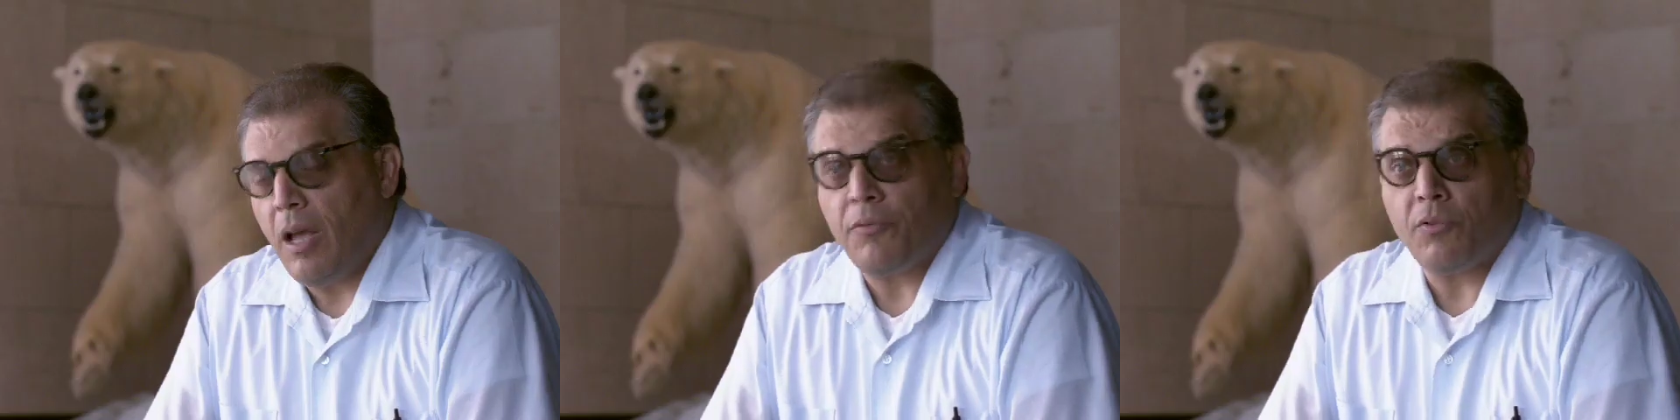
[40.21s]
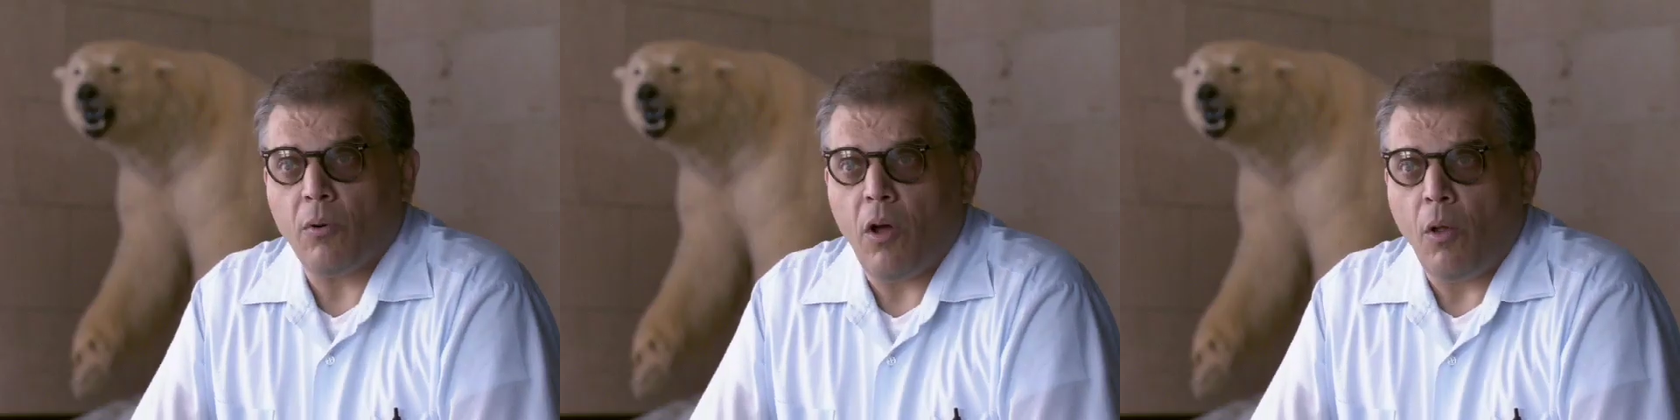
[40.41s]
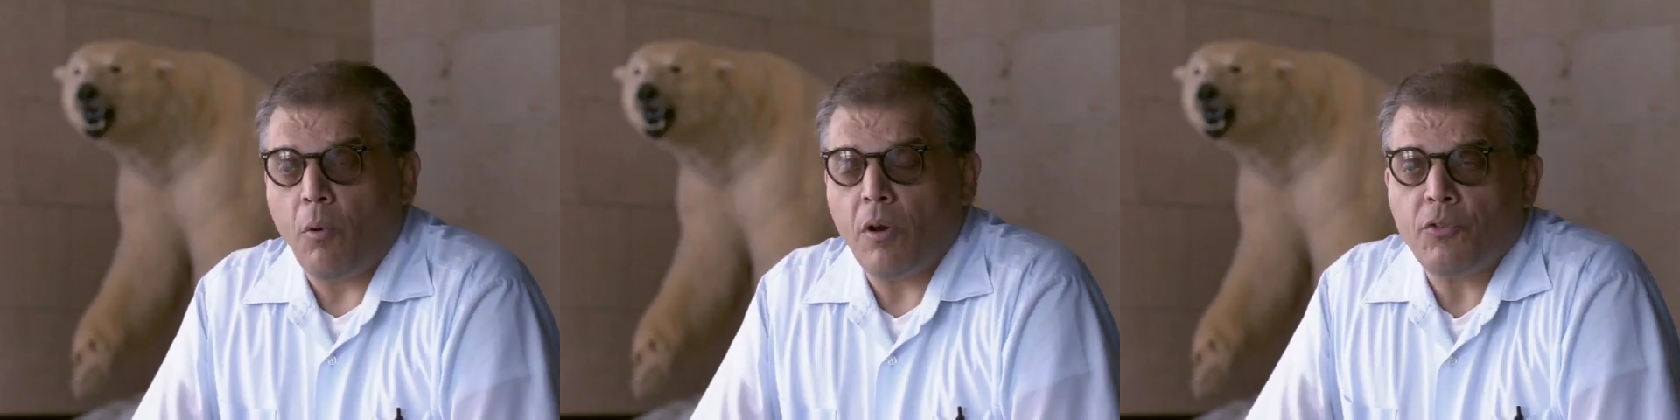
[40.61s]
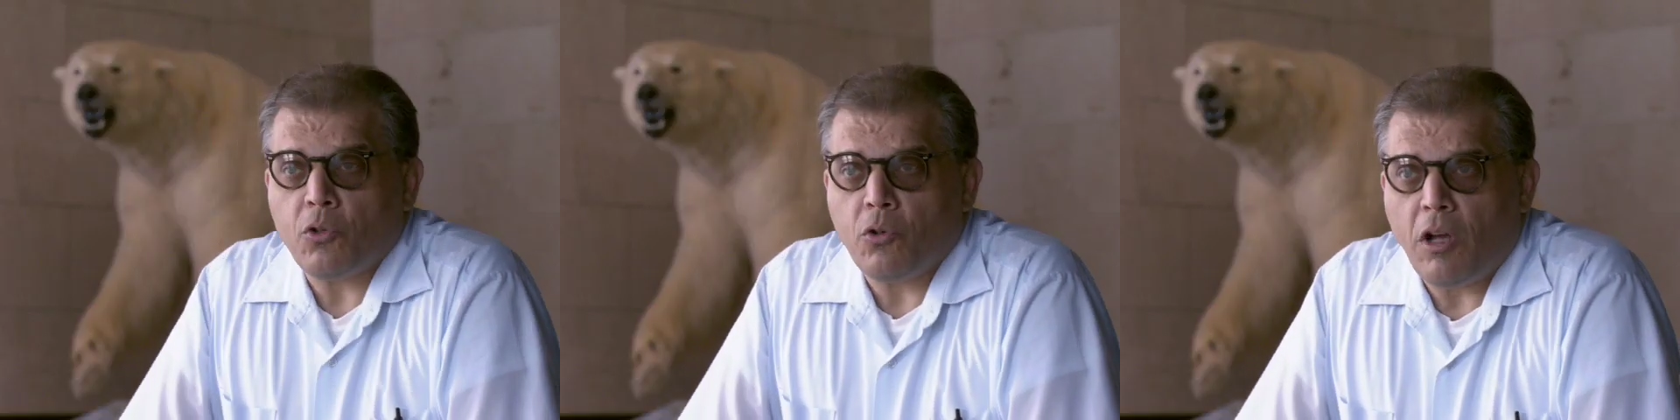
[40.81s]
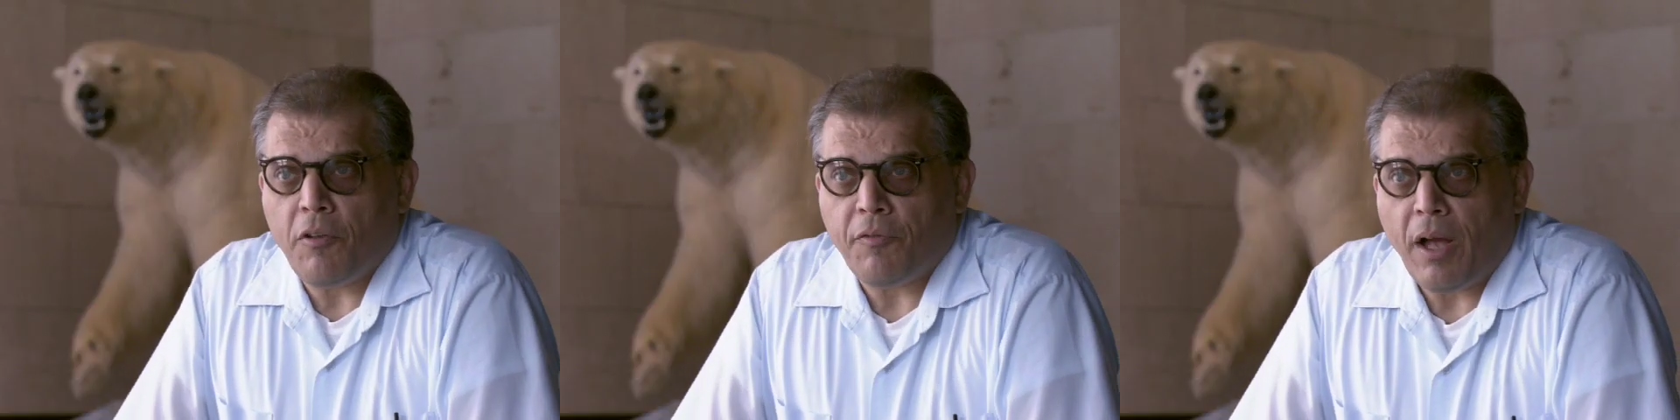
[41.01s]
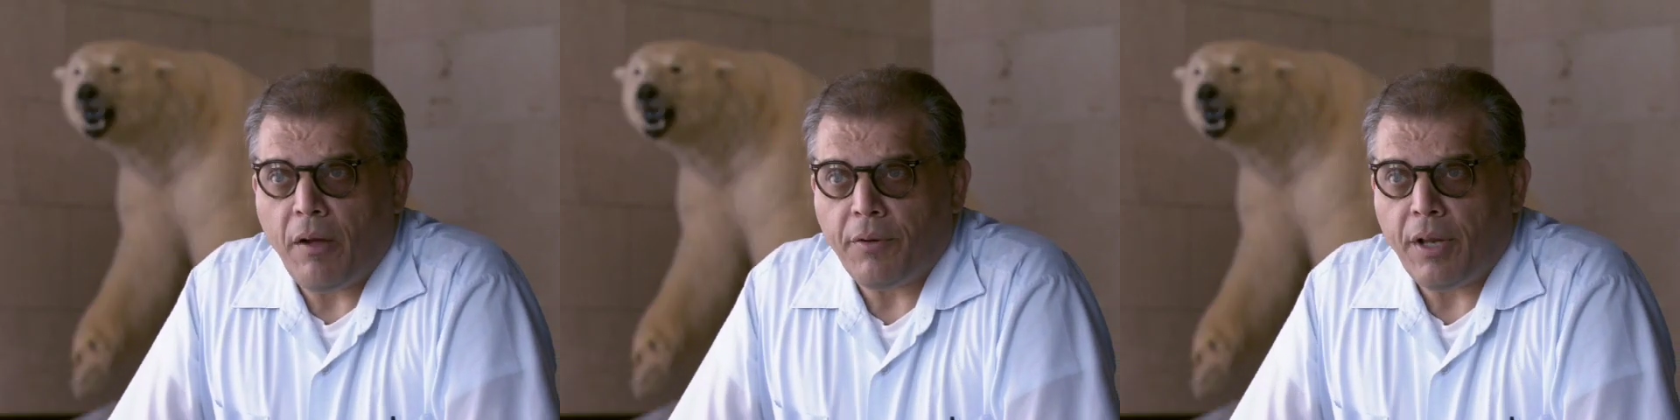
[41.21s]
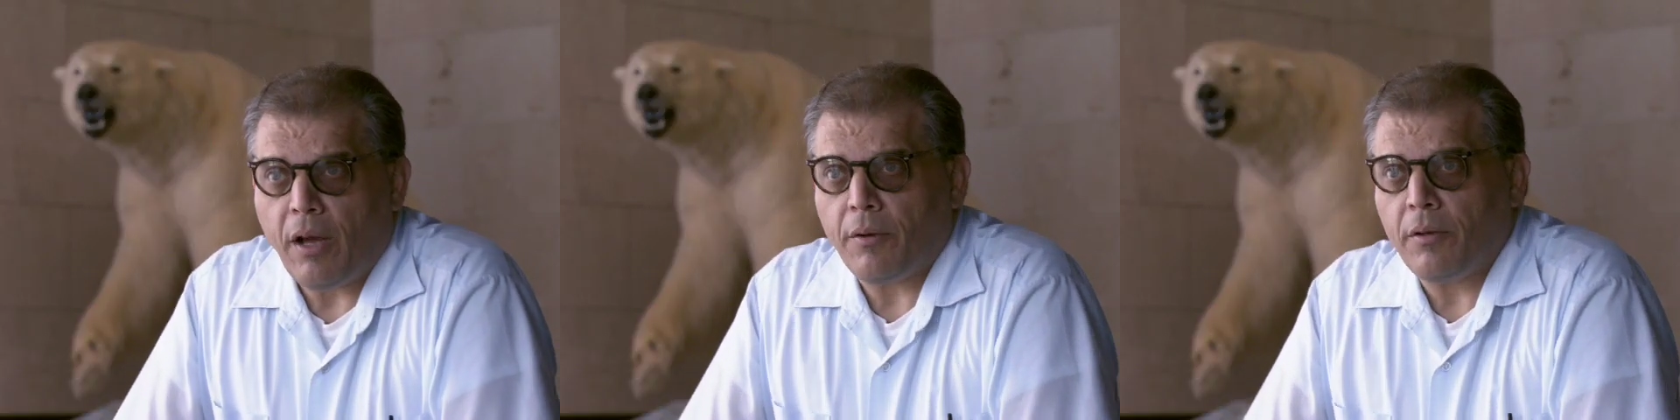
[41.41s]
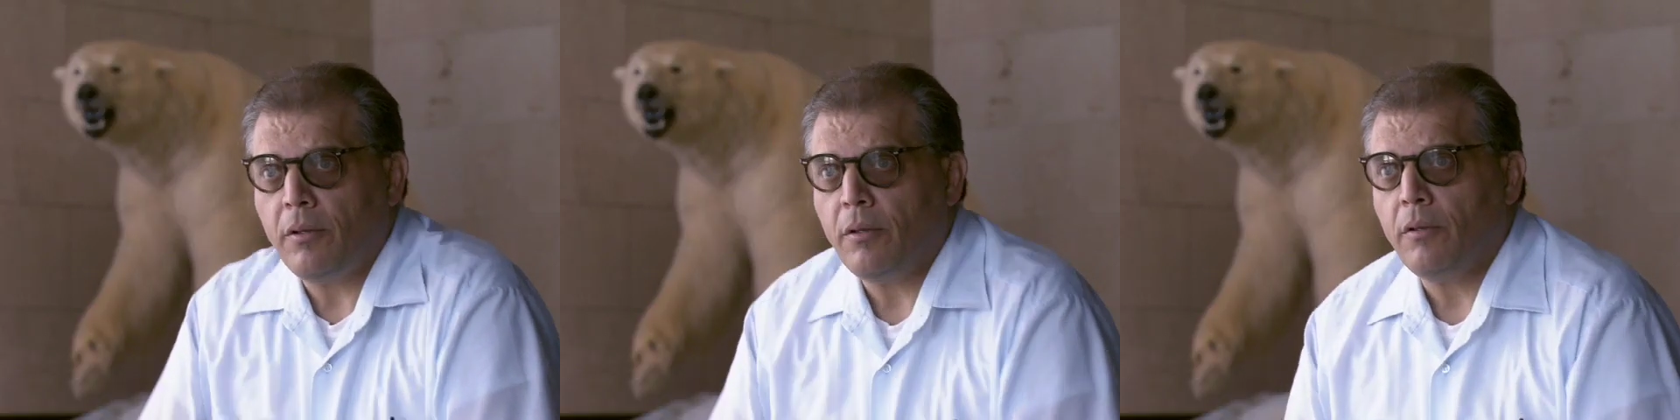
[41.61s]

After all, what if Troy found out?